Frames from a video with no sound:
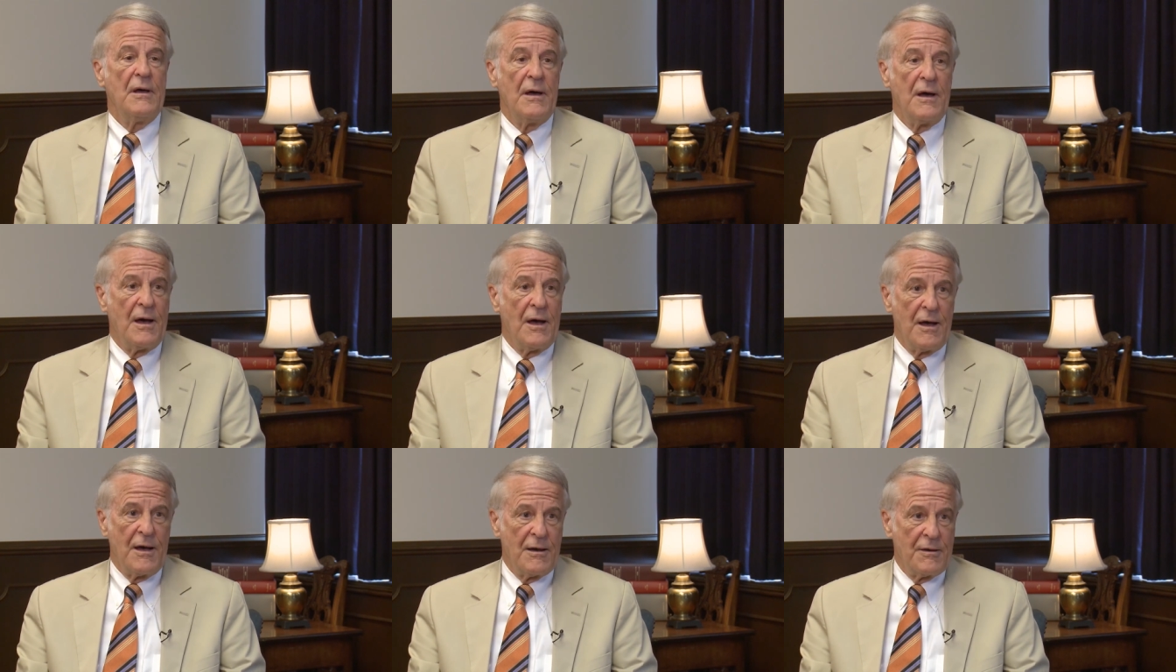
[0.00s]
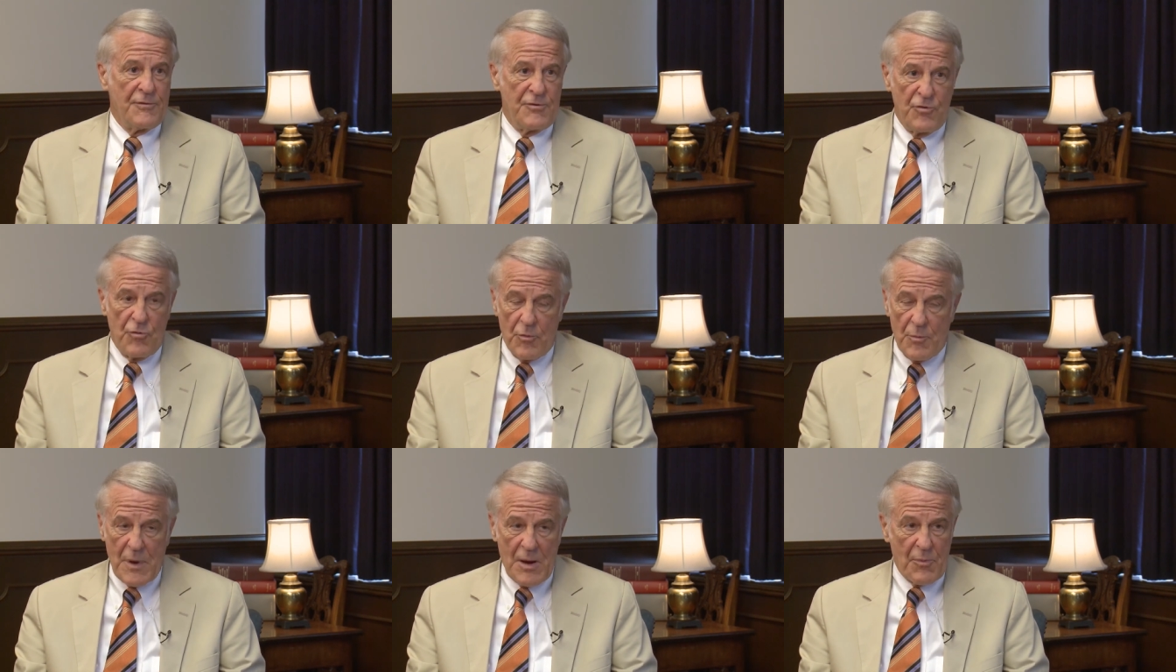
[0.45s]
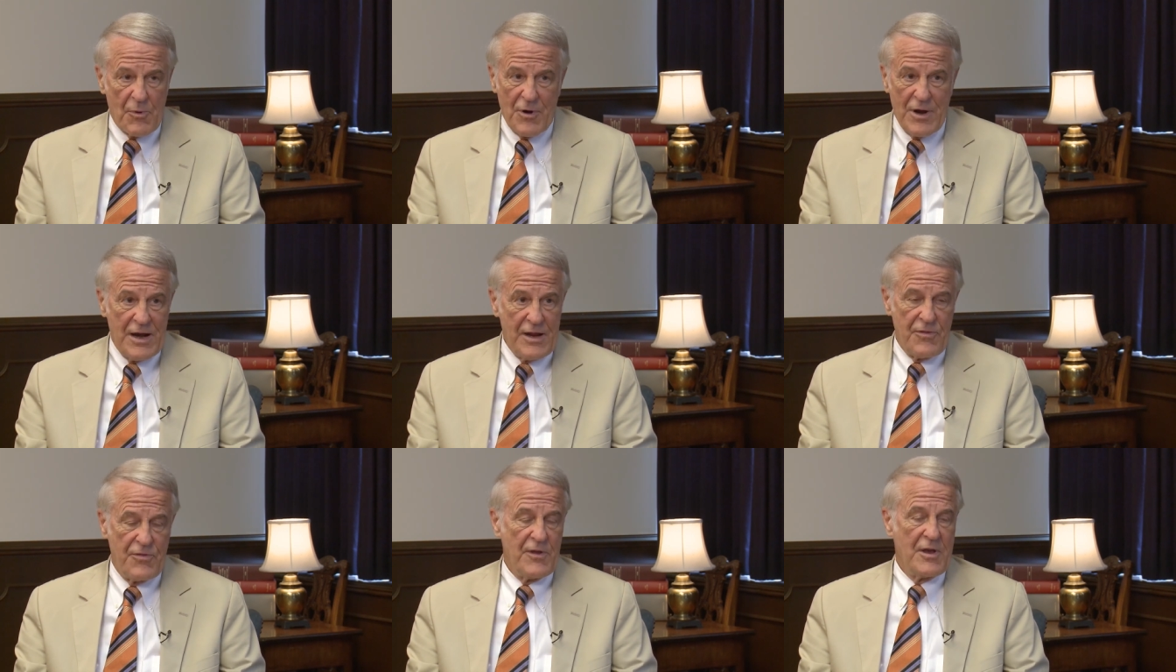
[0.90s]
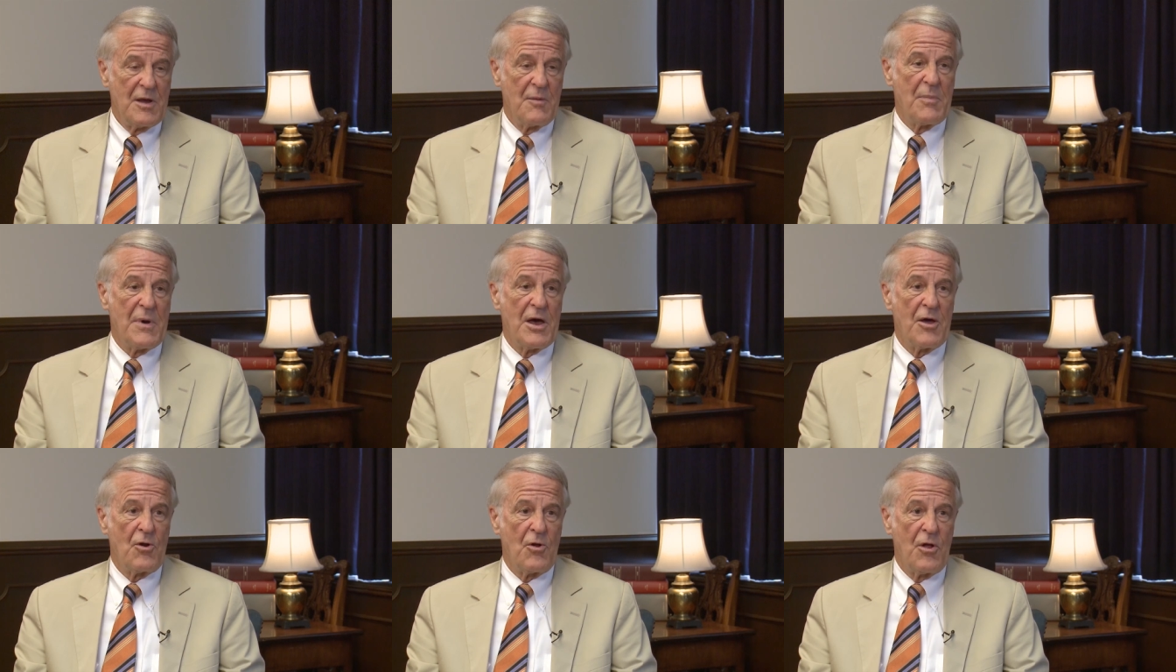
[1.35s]
Uh, do you remember anything
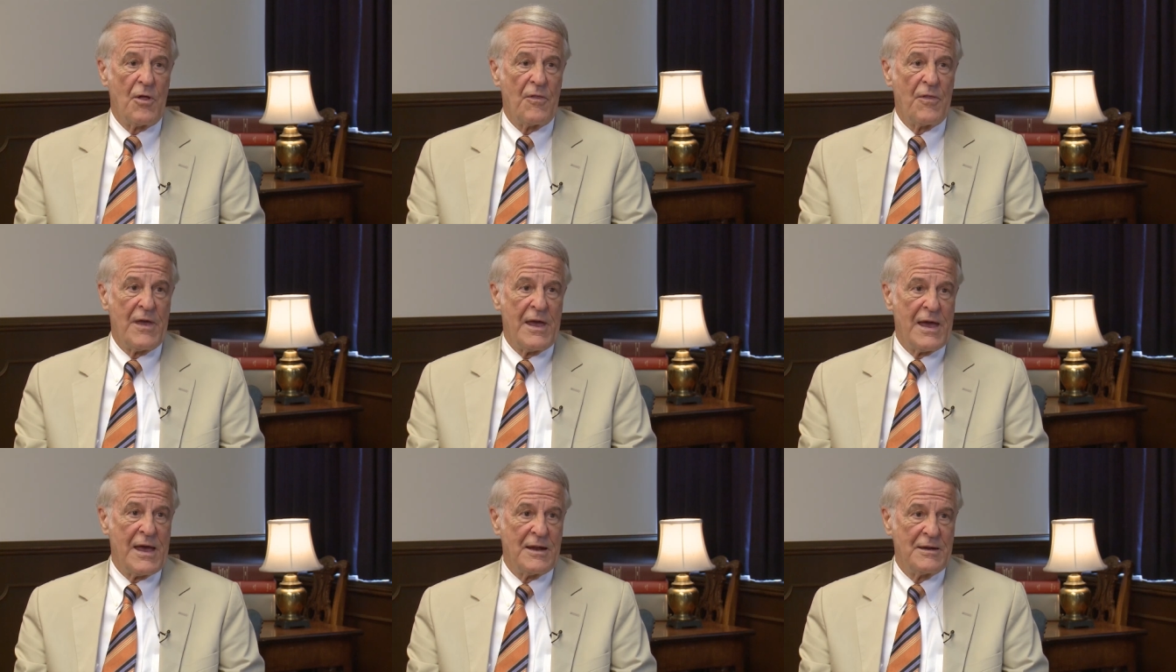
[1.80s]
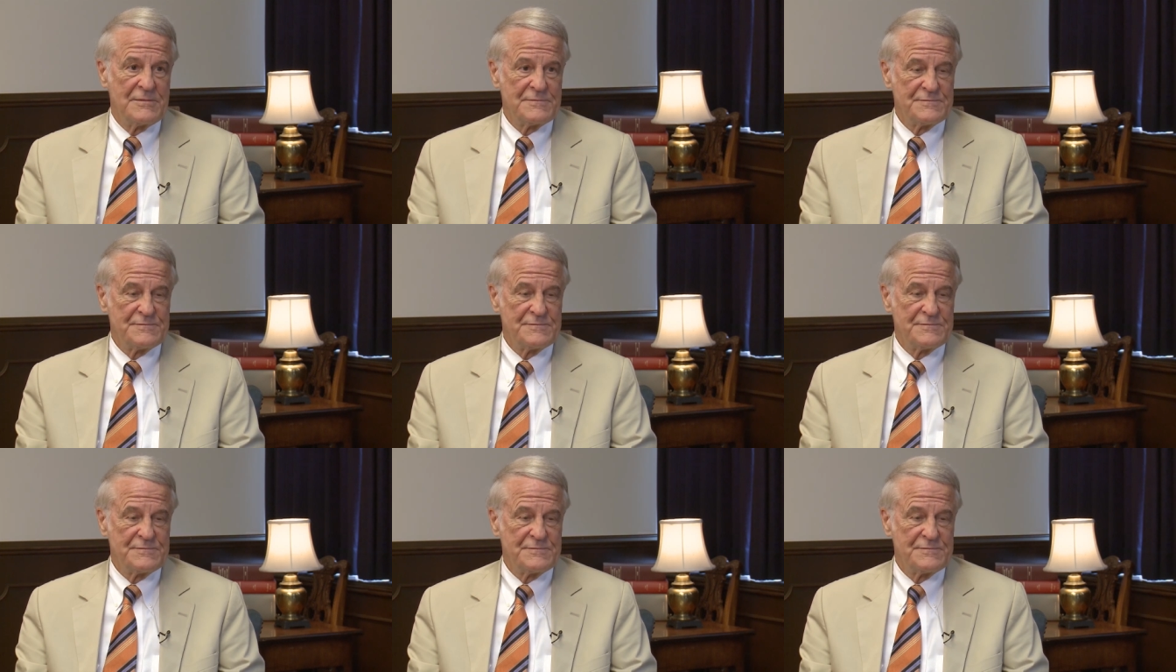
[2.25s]
about all that?